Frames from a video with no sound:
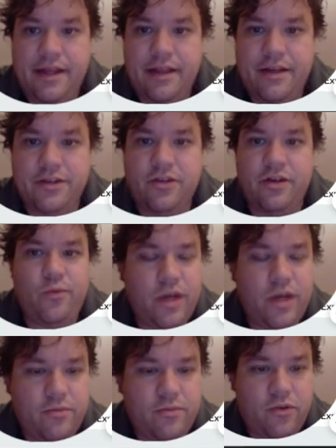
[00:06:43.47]
There's only
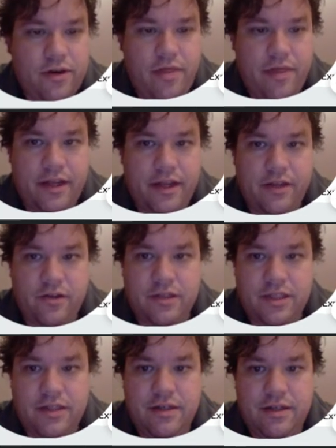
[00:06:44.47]
one more thing to
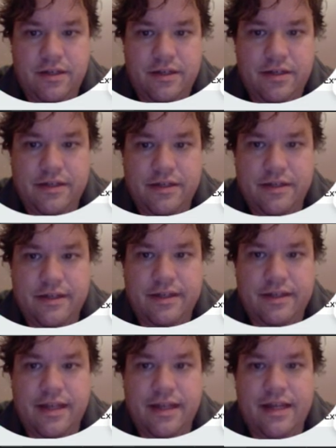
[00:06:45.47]
consider.
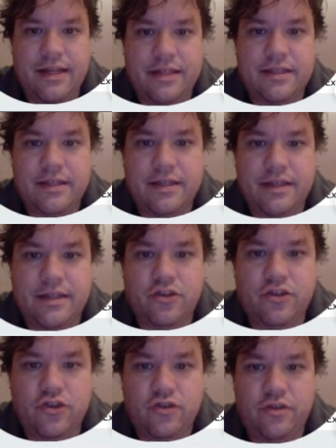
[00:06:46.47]
That is, you
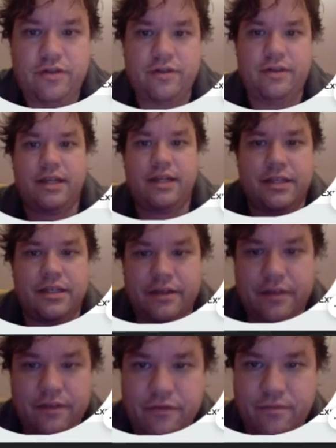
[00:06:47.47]
should, let's see
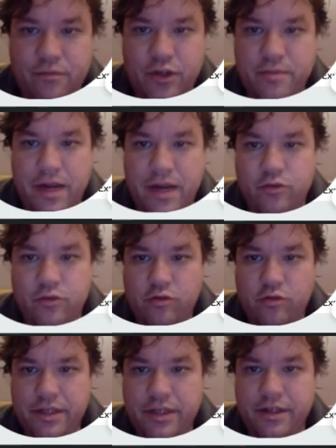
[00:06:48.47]
if Bridge Master will
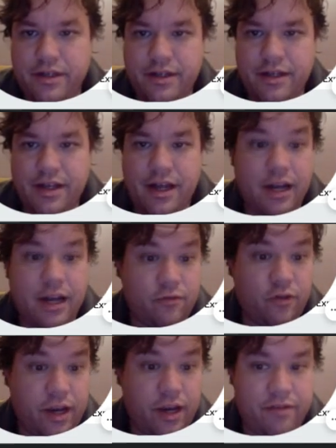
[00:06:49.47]
be
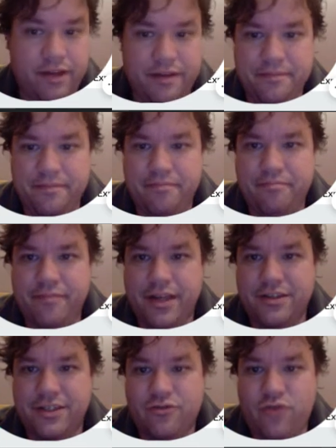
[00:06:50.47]
unforgiving,
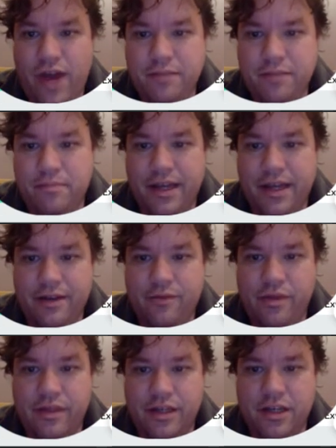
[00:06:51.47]
because the right play
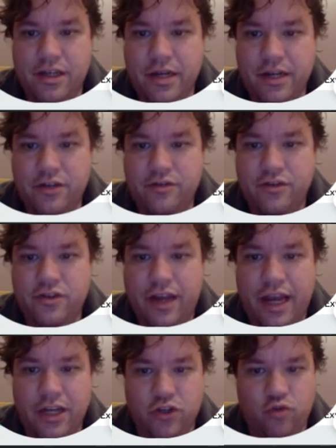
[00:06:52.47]
with this combination is to
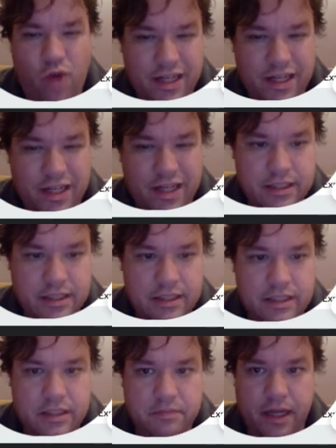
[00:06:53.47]
cash 1
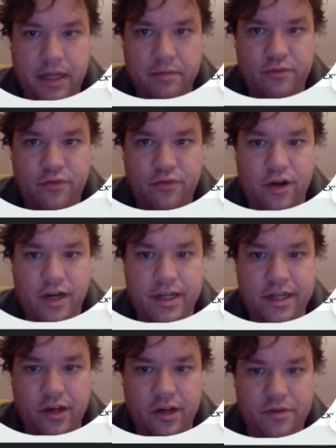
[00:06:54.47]
spade before
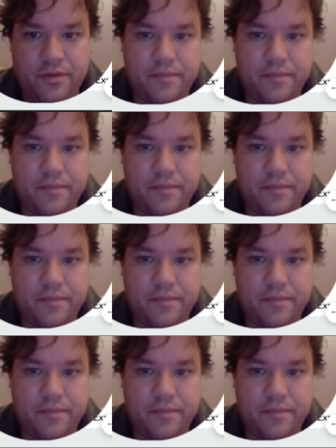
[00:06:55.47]
leading low,